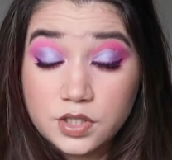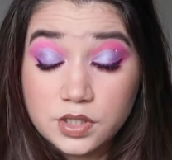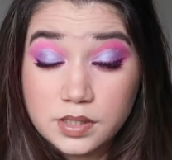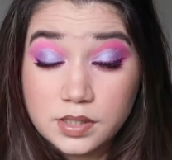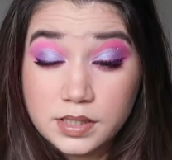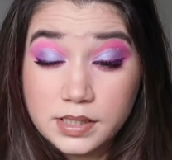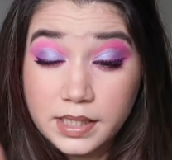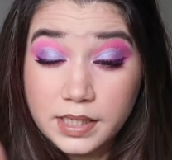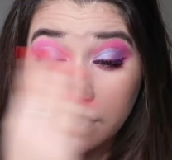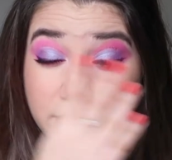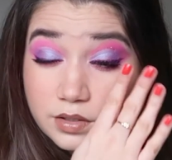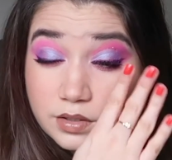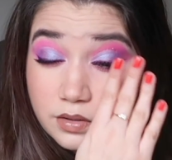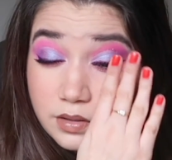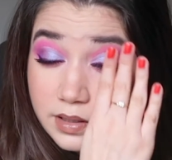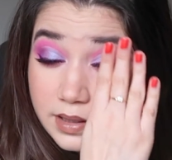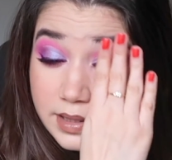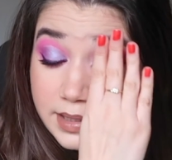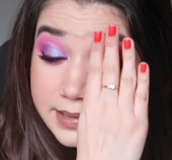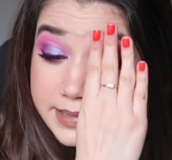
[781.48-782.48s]
just
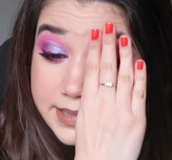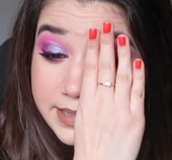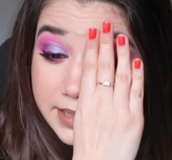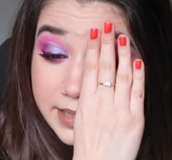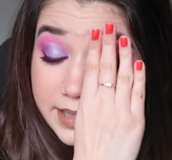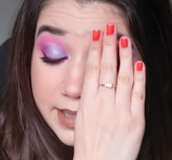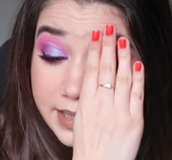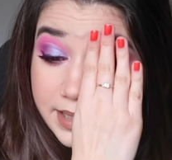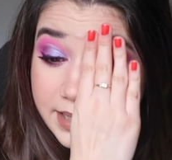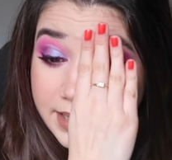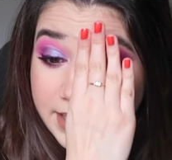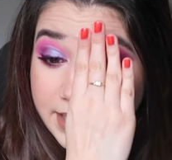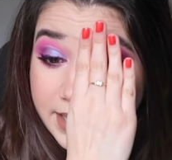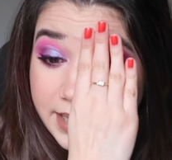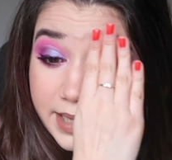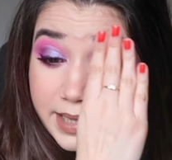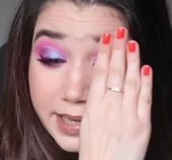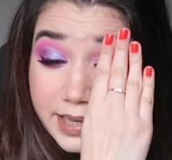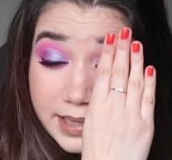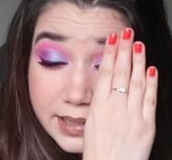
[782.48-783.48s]
ignore this eye
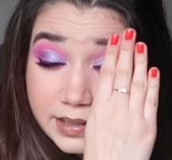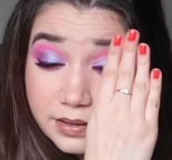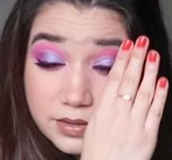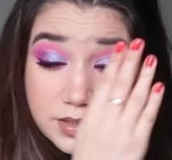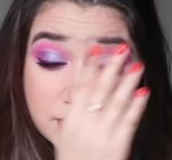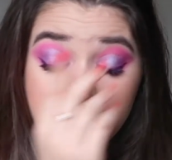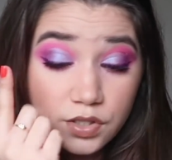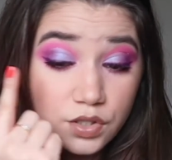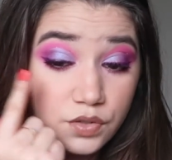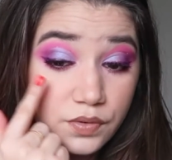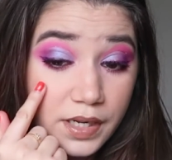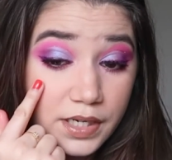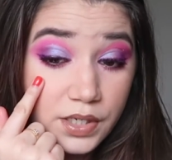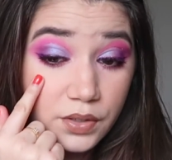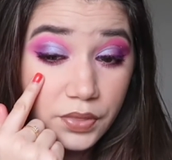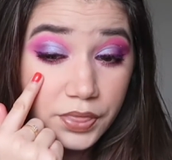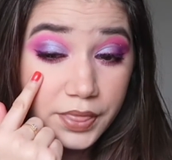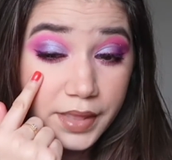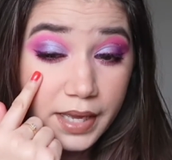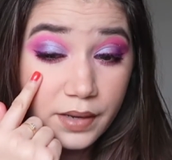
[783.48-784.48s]
and concentrate
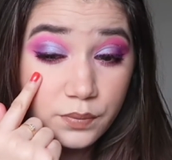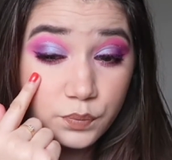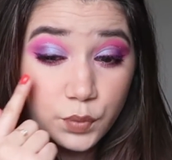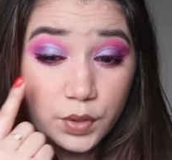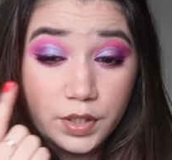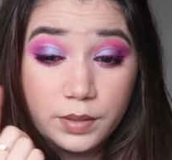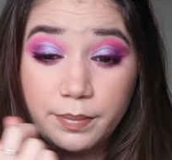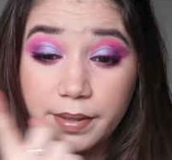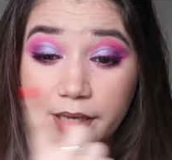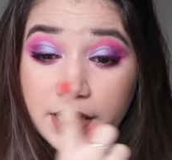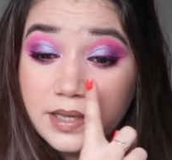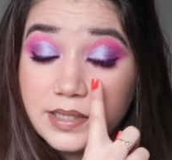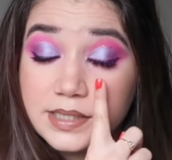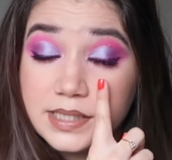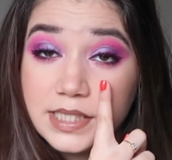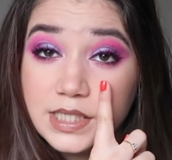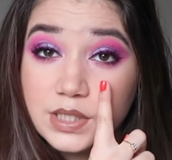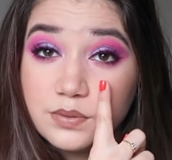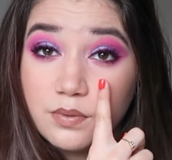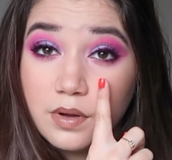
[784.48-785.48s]
on that one, because
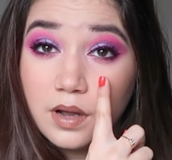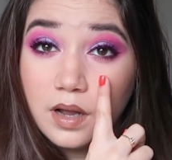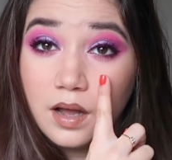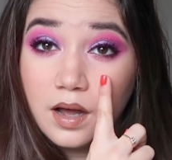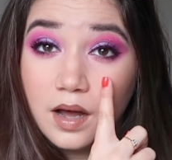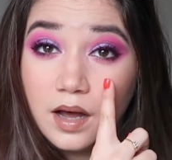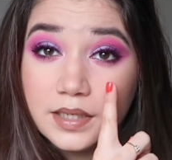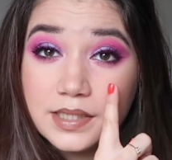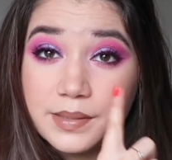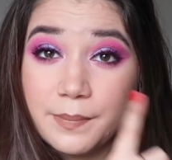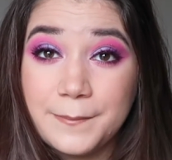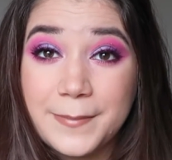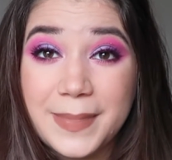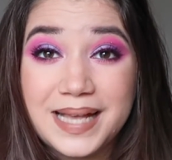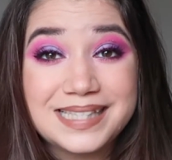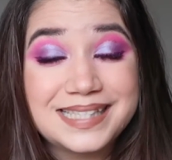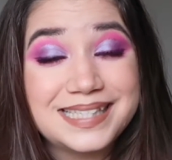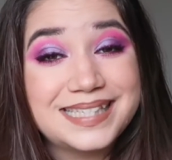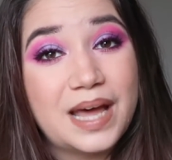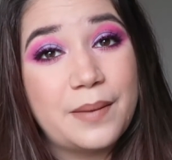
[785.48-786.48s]
this one got
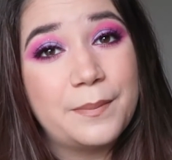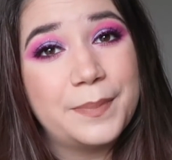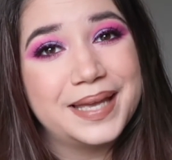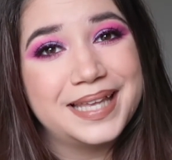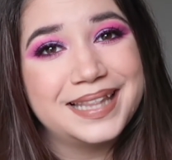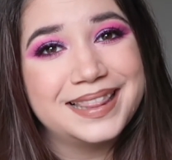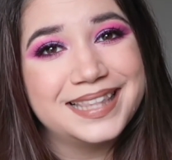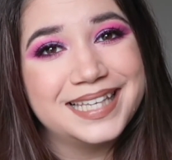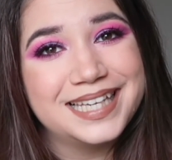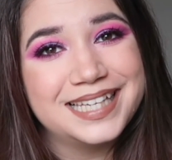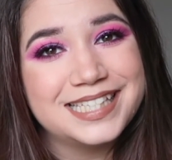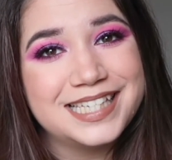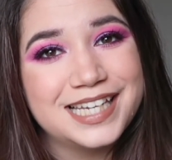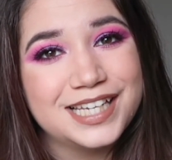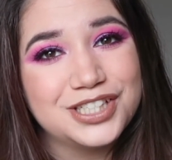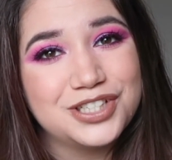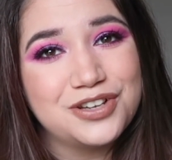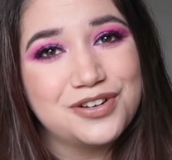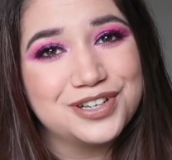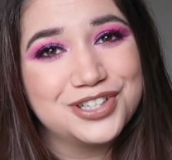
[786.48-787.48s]
messed up in the
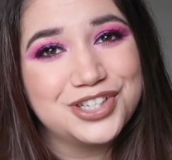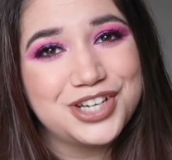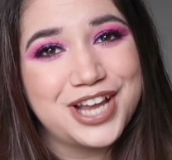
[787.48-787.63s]
TikTok